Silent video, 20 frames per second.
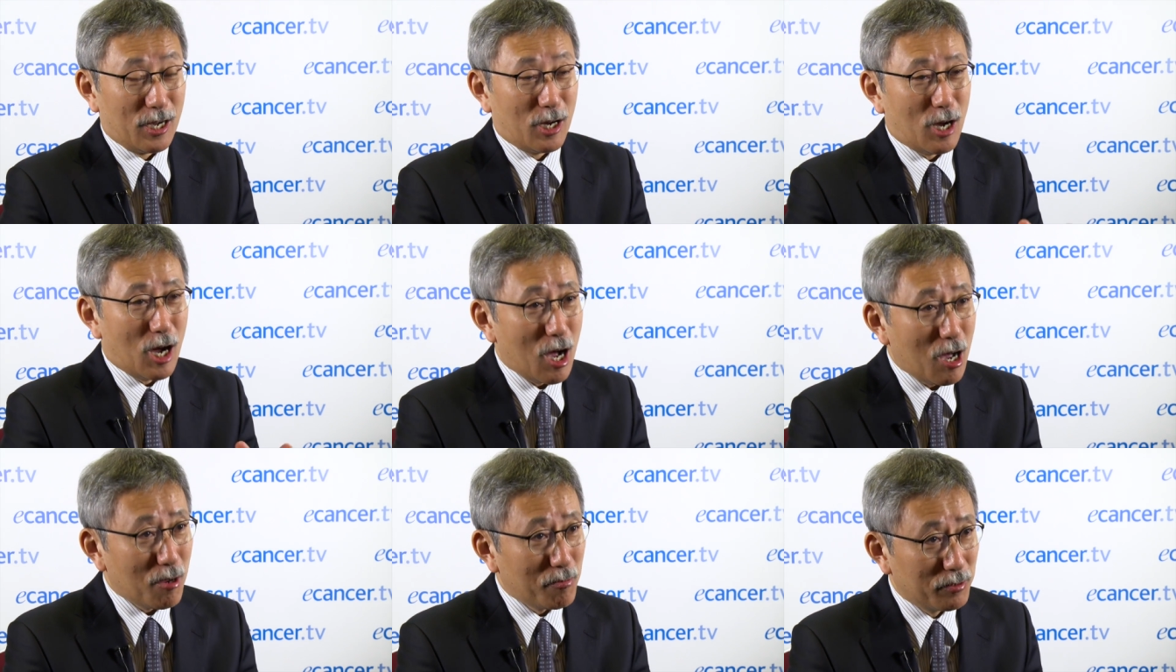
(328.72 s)

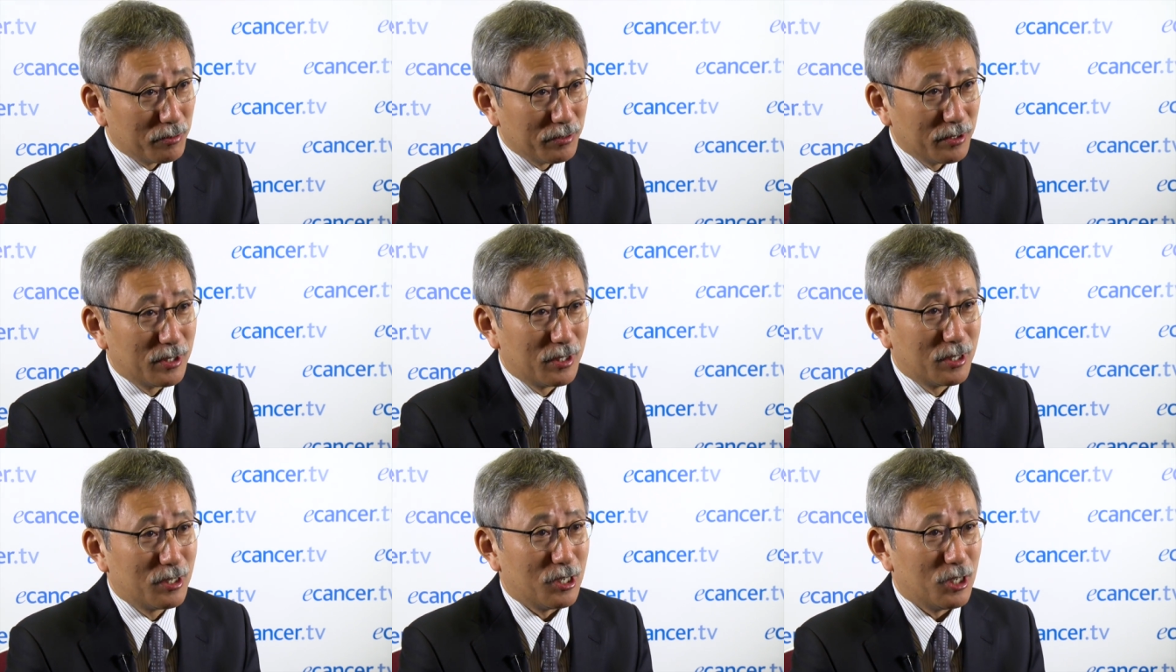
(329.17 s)

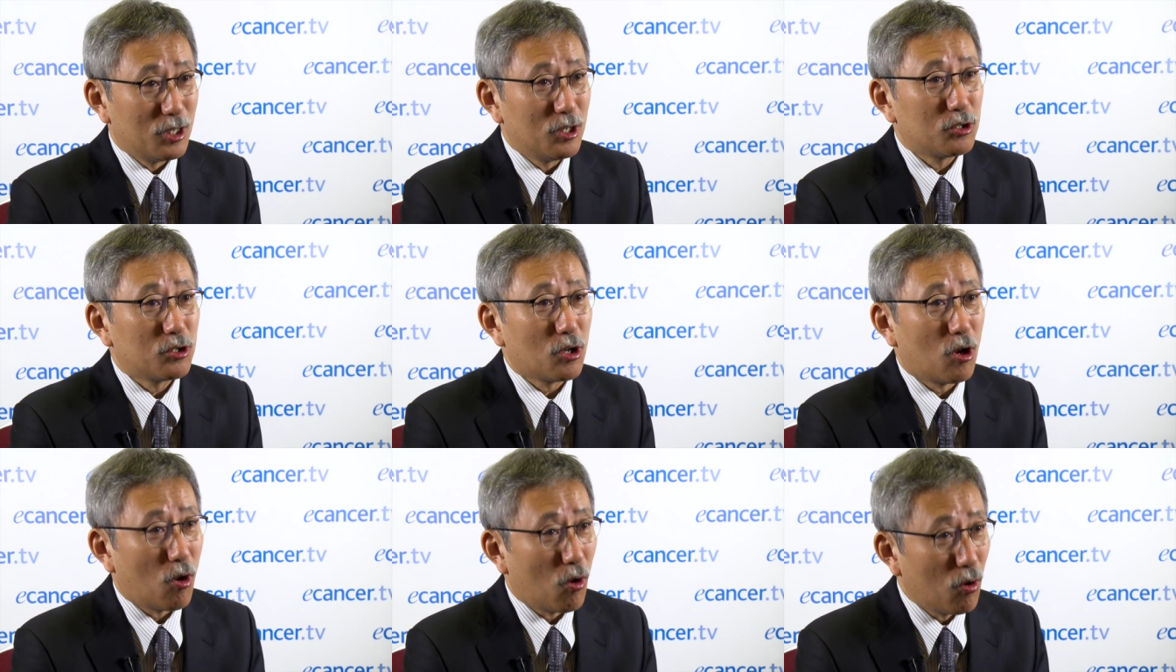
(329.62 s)
carbon
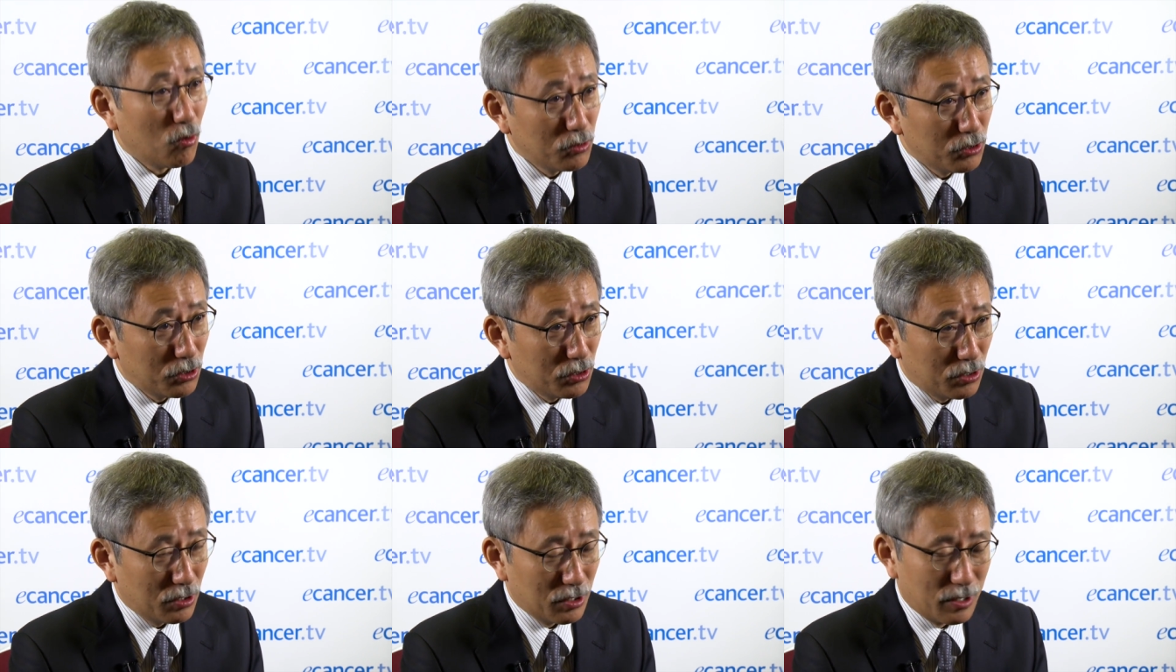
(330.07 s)
is
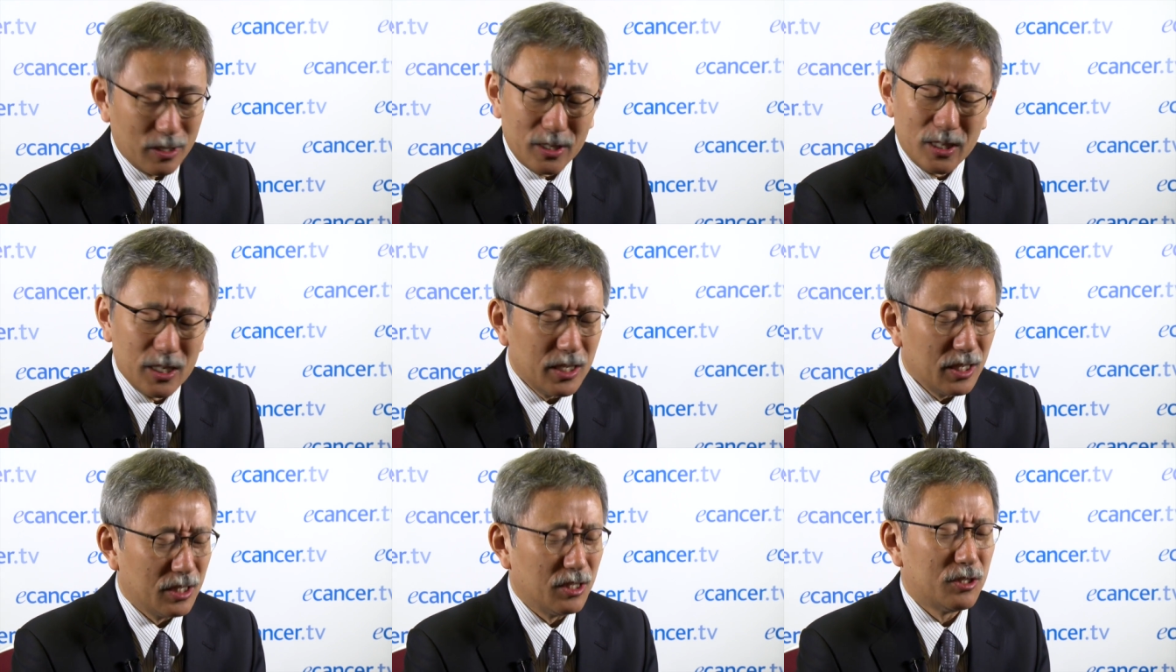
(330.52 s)
also
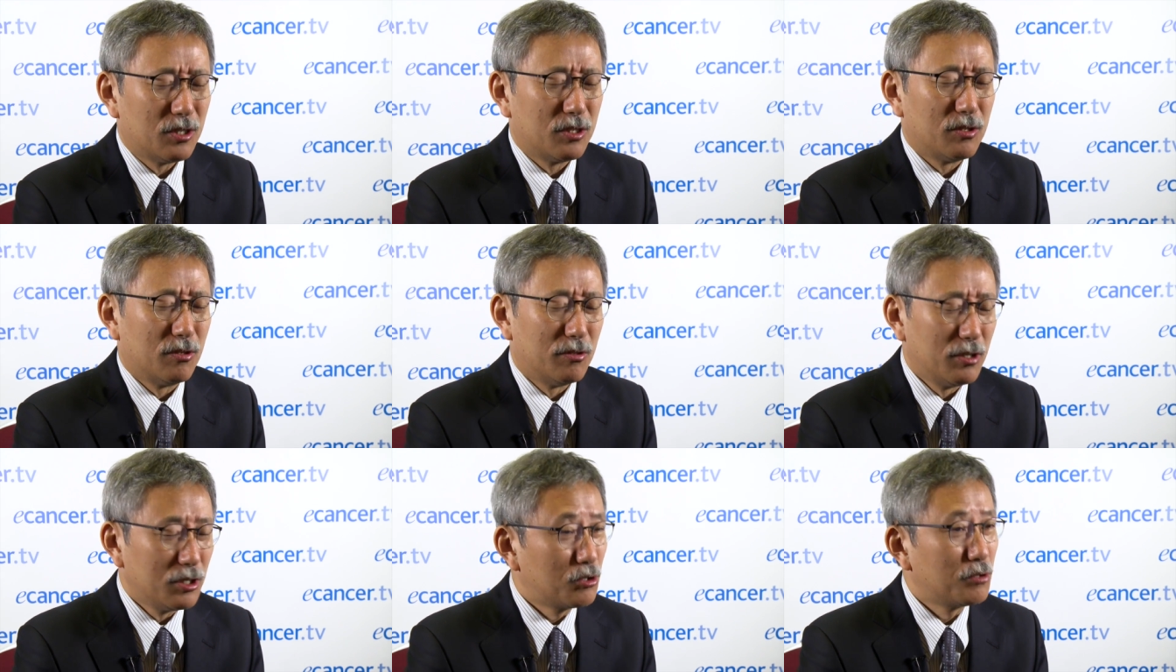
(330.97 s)
is
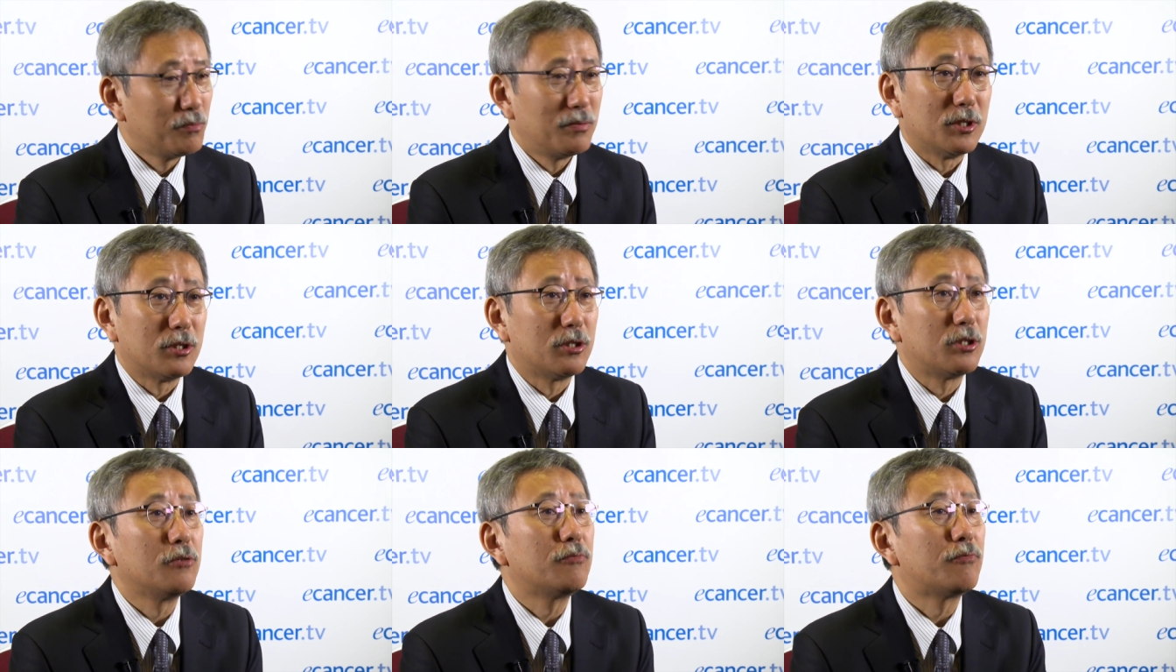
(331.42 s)
a little
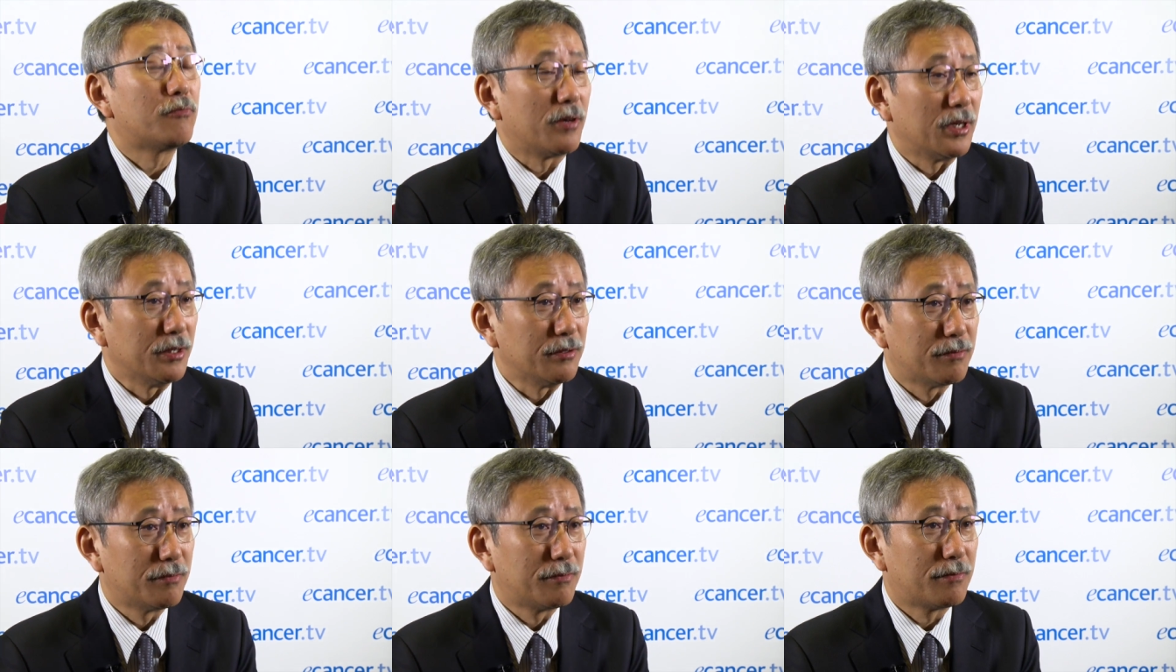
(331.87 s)
bit
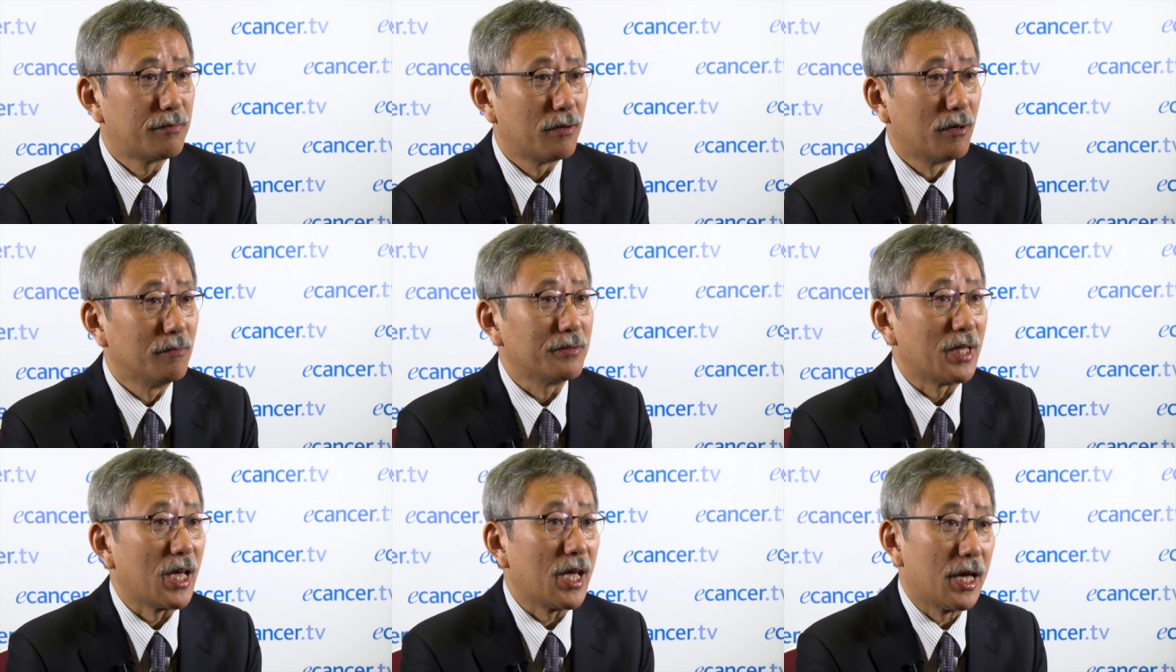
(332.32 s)
different
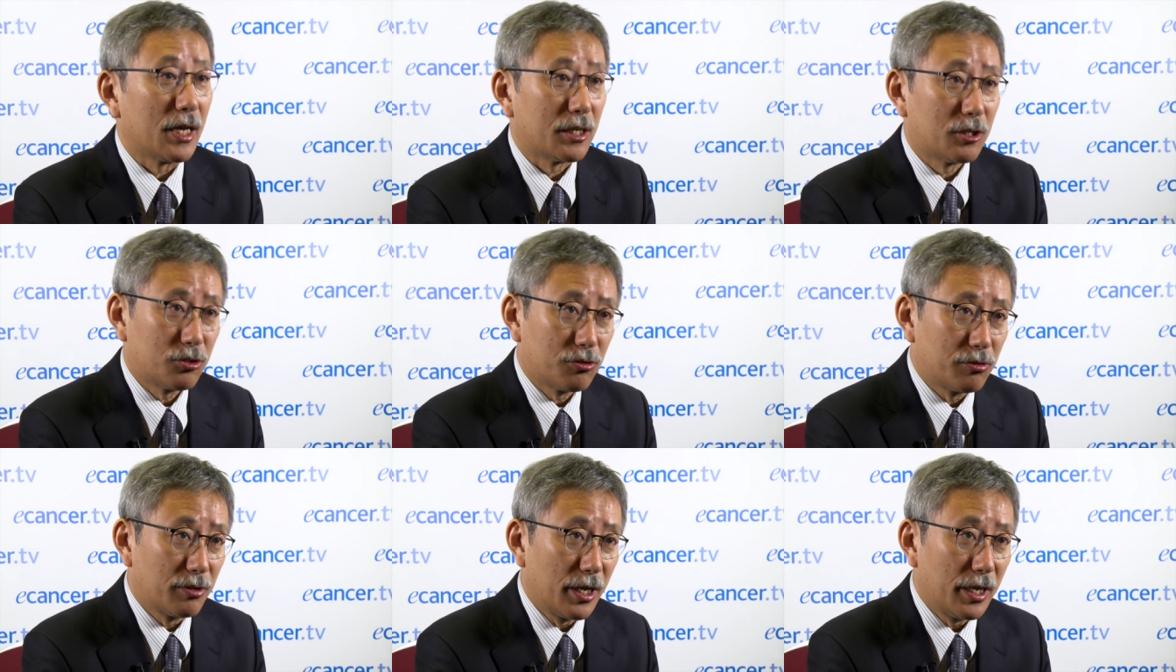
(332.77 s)
from
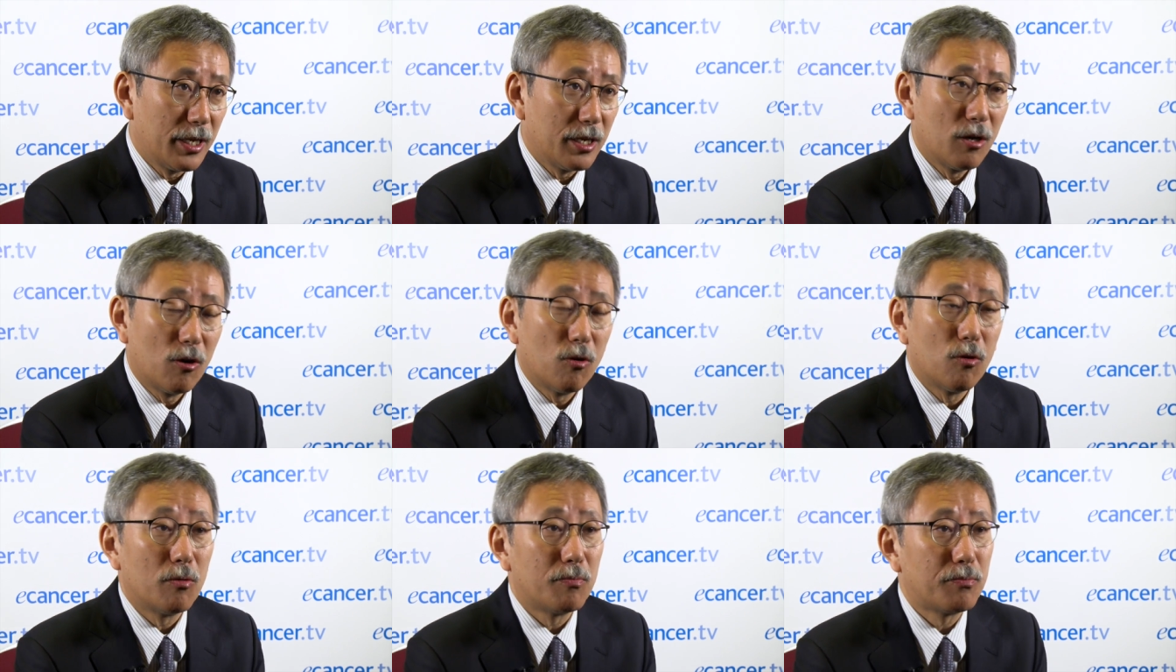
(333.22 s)
X-ray
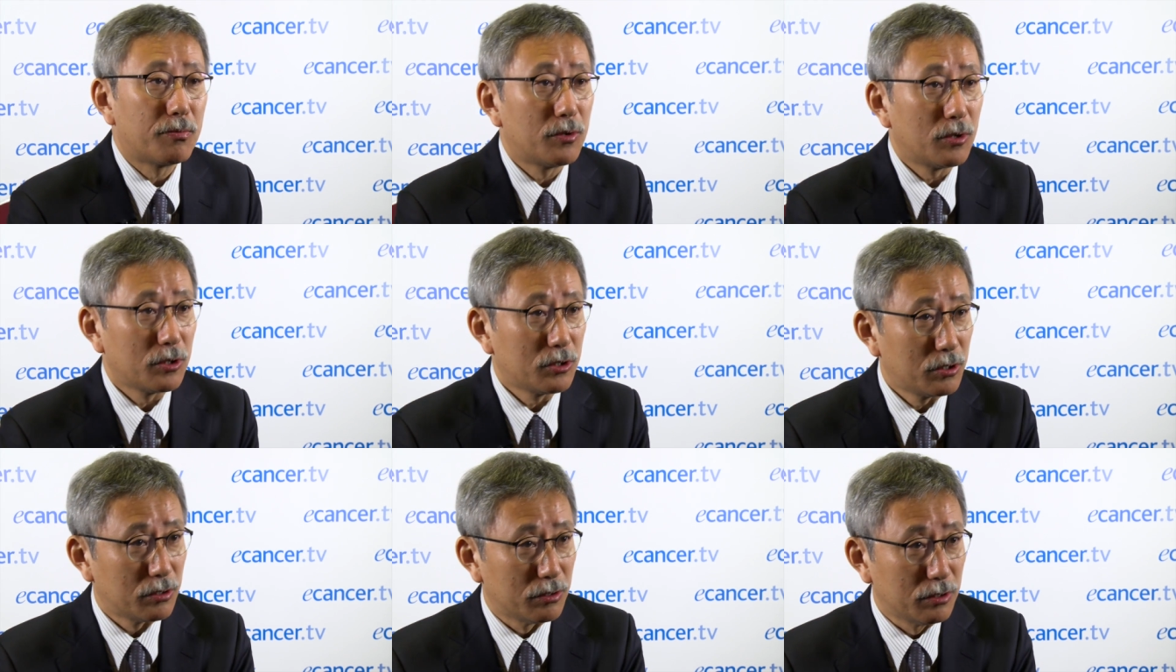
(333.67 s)
or
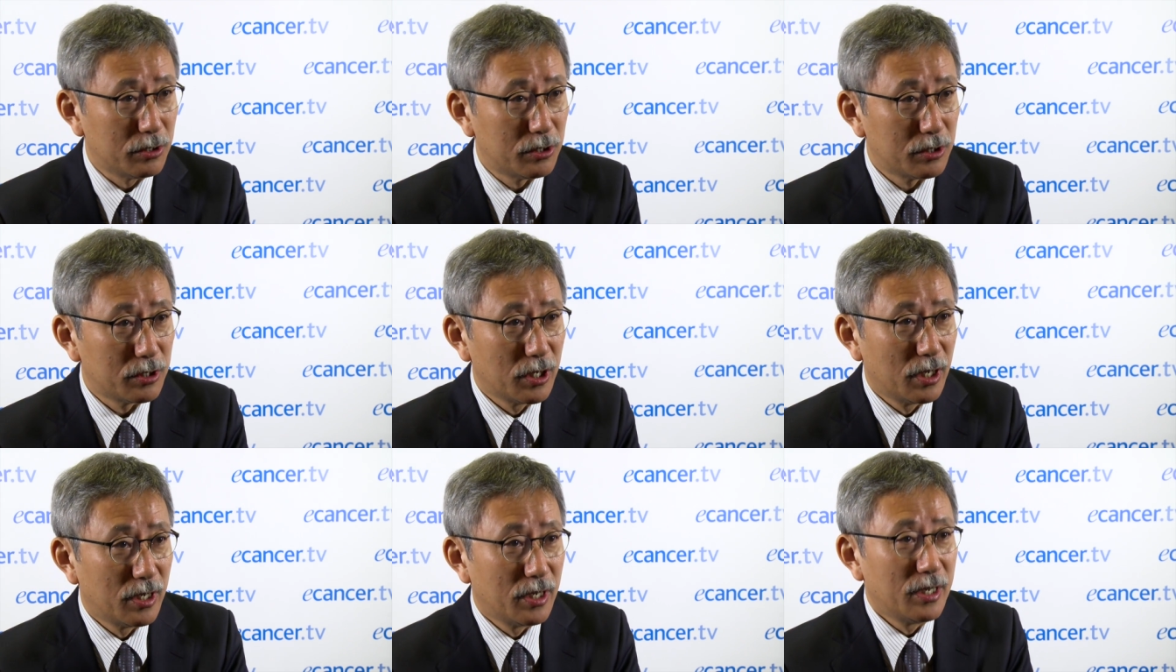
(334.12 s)

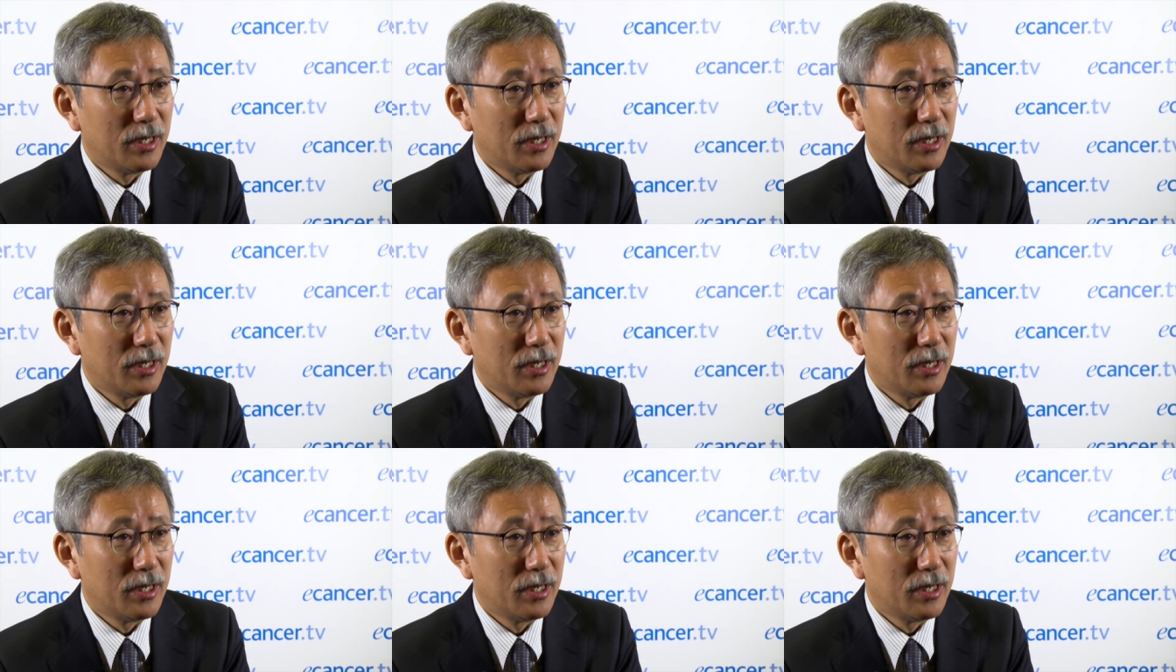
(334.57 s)
protons.